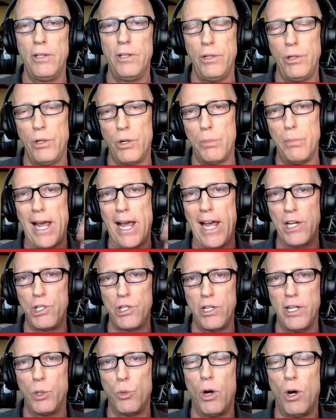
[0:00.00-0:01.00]
You're
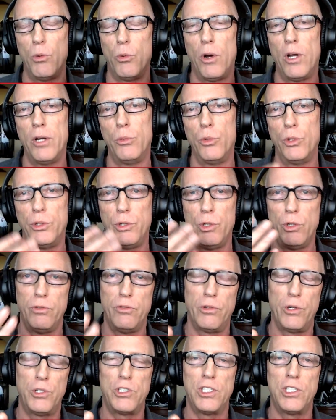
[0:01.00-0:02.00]
imagining what one will do
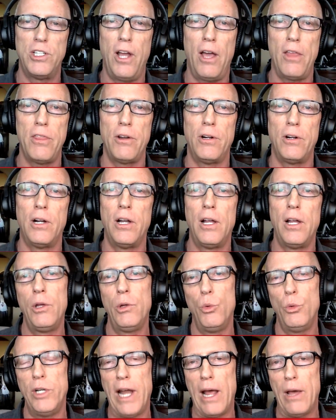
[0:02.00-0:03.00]
versus the other.
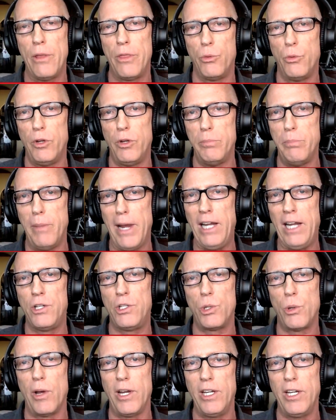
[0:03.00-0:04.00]
Now that we've made a
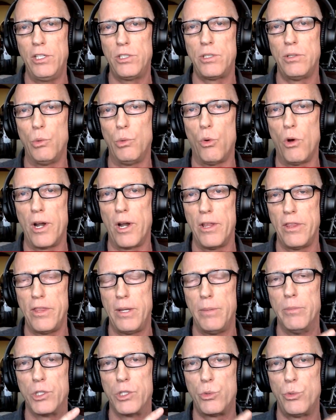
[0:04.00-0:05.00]
choice, one of
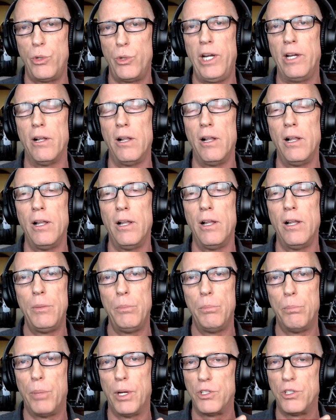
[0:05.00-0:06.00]
them is real,
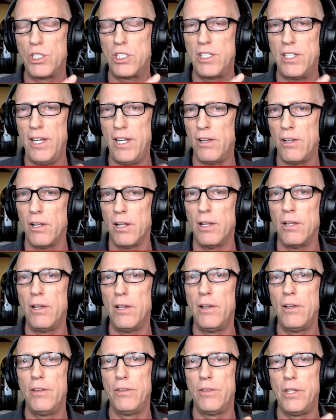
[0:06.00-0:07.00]
but still
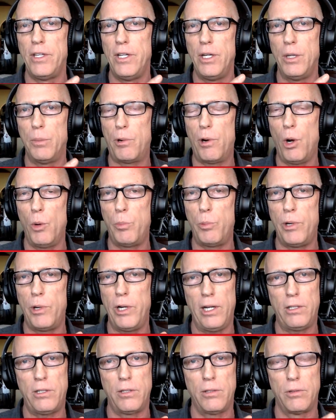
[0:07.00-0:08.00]
the
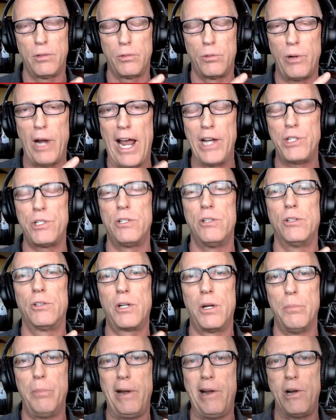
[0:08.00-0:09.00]
appropriate rational
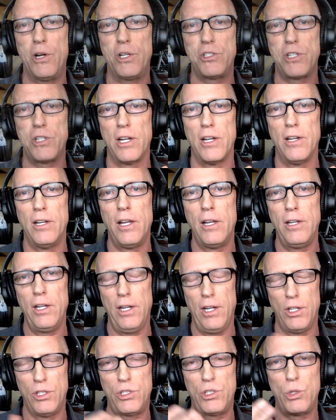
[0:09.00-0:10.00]
comparison
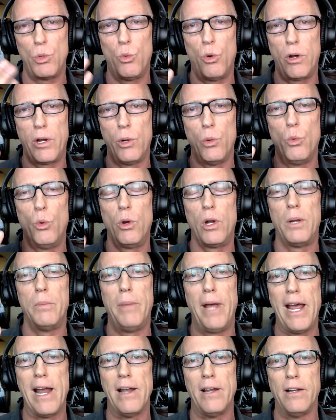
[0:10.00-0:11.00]
is to what it would have
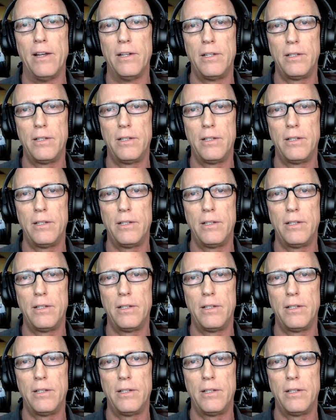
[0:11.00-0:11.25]
been.